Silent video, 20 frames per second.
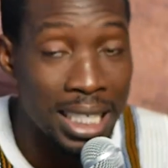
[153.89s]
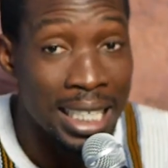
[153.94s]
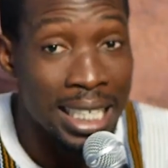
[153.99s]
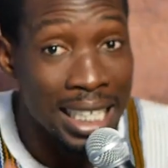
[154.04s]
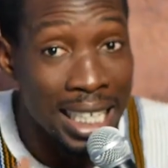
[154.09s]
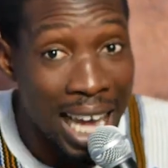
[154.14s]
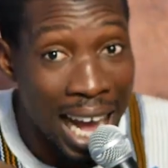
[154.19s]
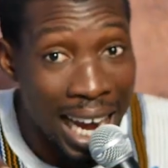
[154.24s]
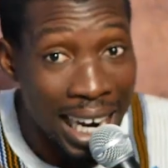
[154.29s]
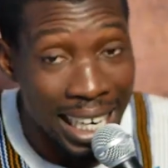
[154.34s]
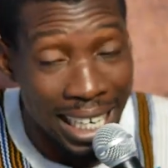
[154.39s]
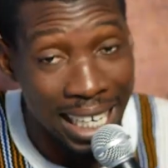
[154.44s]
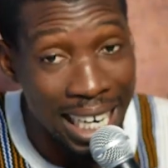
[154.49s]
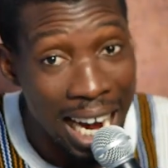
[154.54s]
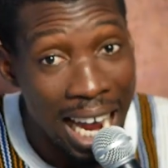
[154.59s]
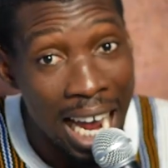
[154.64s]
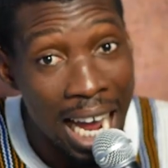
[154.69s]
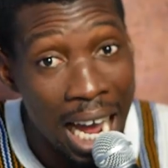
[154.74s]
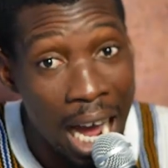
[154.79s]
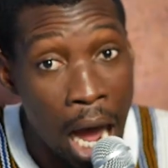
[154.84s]
in
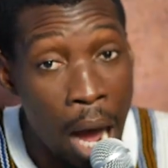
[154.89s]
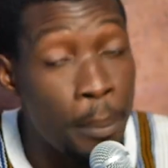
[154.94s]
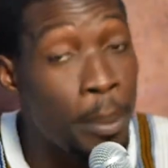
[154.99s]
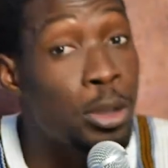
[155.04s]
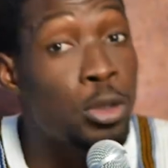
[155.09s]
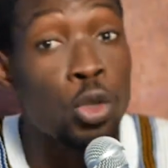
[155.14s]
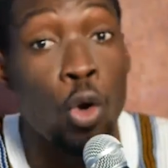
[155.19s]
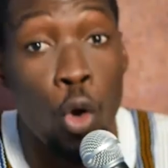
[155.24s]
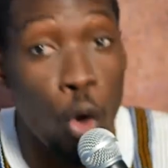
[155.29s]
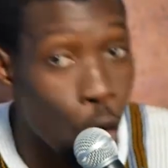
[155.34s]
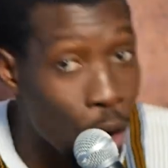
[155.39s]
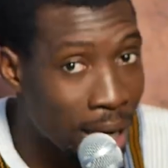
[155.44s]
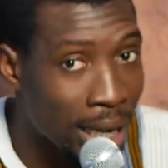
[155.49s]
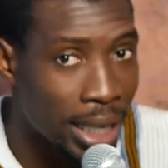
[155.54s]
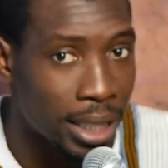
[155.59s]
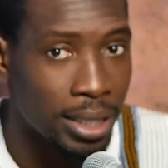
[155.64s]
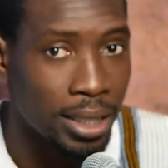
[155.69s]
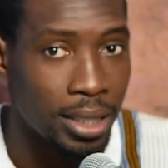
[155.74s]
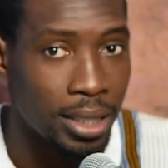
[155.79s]
Accra are chonga.